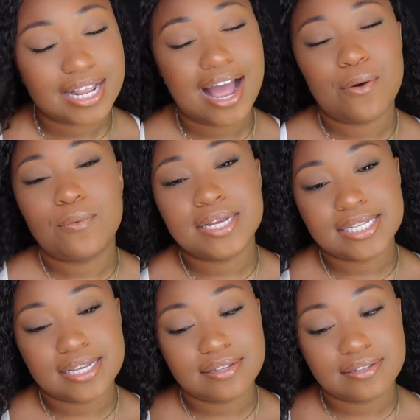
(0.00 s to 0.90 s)
I
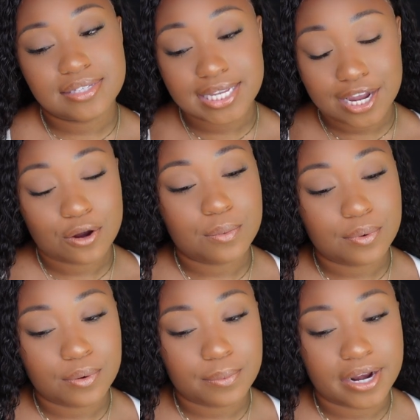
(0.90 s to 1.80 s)
wasn't
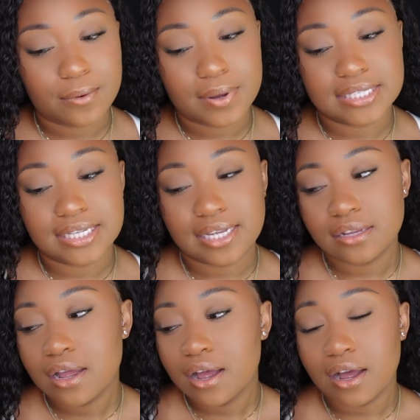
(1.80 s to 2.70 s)
terrible, but I
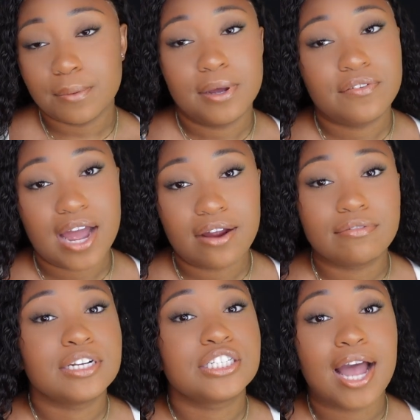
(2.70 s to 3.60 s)
wasn't above
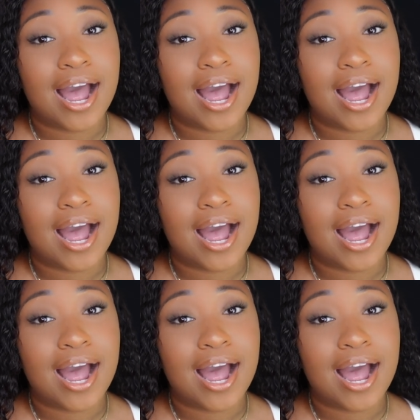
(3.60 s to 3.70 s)
average.